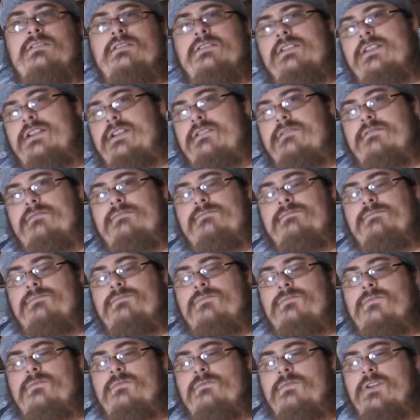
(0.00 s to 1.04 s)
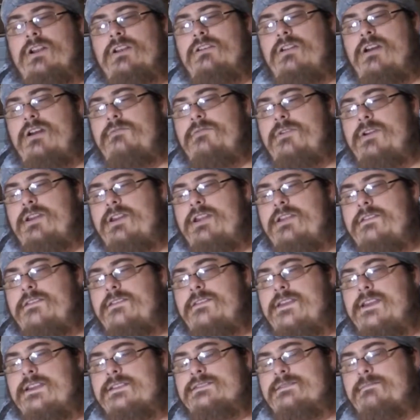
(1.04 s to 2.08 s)
Now, one of the
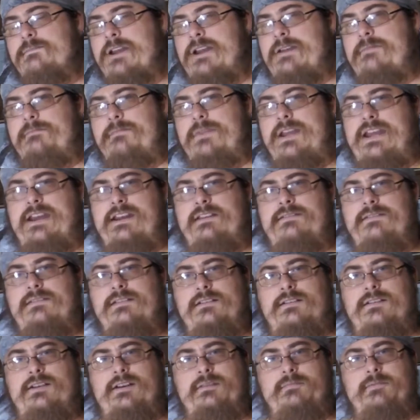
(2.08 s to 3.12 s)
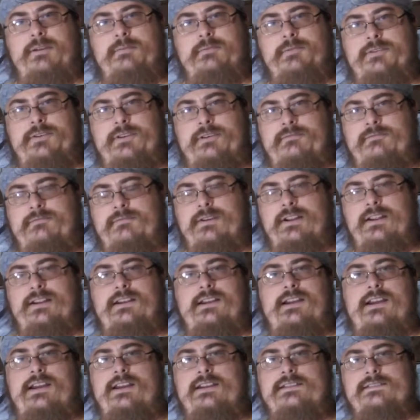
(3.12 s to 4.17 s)
things about math that a lot of people don't
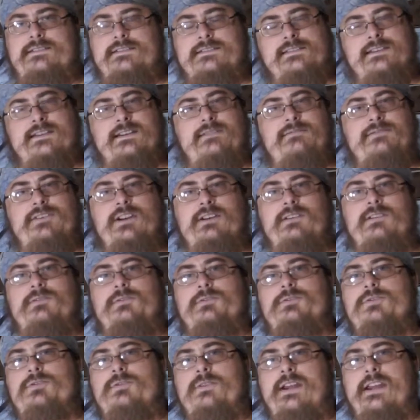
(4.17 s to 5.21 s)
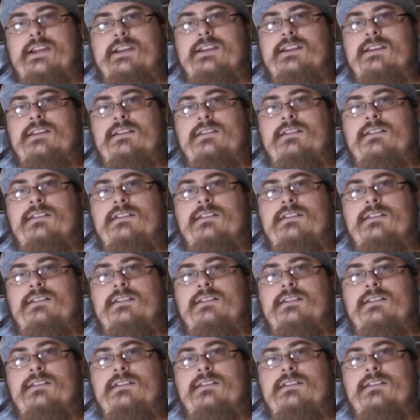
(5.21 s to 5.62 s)
realize, it's a nifty little trick,